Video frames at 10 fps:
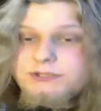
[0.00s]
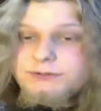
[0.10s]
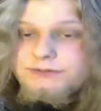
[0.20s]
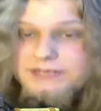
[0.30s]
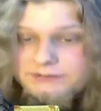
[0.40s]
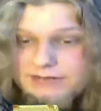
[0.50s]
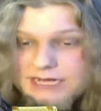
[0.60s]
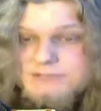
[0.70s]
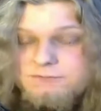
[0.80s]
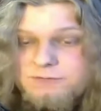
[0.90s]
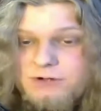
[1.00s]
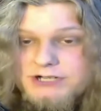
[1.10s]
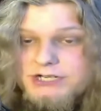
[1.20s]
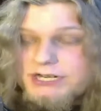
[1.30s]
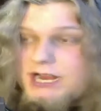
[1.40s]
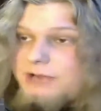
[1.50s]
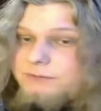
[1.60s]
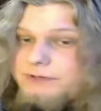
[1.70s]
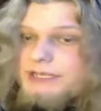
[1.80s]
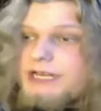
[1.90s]
So thank you guys for watching. I
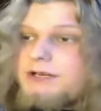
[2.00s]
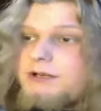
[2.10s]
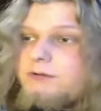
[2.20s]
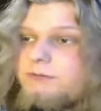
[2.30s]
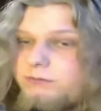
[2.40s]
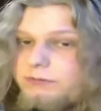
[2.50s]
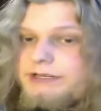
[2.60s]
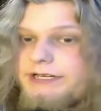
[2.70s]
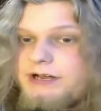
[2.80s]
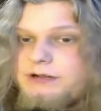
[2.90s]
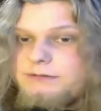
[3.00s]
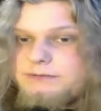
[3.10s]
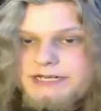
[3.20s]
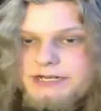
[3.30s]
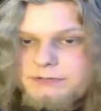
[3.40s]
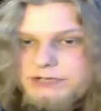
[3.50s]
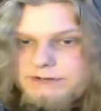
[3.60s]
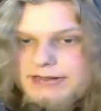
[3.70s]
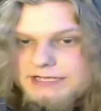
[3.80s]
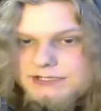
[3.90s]
really, really hope to hear what you
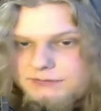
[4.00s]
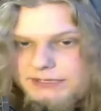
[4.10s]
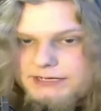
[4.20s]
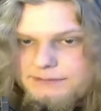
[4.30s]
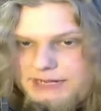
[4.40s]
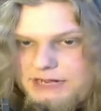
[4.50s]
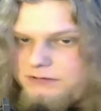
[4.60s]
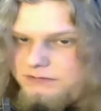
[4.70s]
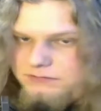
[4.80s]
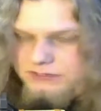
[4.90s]
guys are reading about.